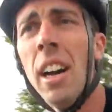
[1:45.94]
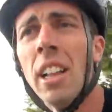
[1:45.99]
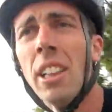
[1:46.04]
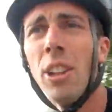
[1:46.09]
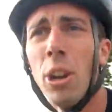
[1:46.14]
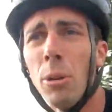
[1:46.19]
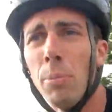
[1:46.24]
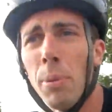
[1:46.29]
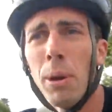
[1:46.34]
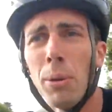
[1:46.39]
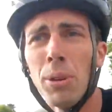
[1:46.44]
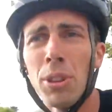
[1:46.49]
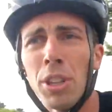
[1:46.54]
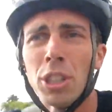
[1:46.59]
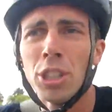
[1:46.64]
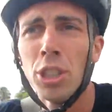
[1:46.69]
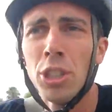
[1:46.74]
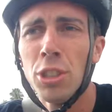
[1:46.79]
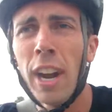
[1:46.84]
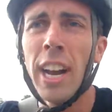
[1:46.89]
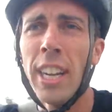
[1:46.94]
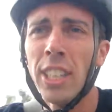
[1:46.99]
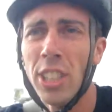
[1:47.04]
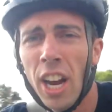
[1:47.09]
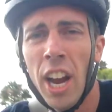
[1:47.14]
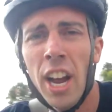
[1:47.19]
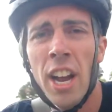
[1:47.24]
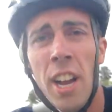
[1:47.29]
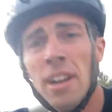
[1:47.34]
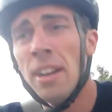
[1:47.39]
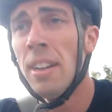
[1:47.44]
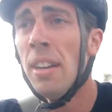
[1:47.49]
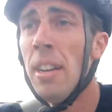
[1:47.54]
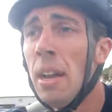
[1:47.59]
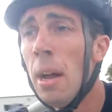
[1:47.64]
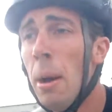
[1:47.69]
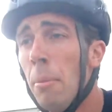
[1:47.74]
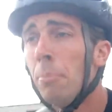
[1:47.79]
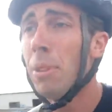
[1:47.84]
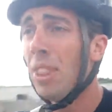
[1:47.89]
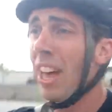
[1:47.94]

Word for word: a little bit with a stretch but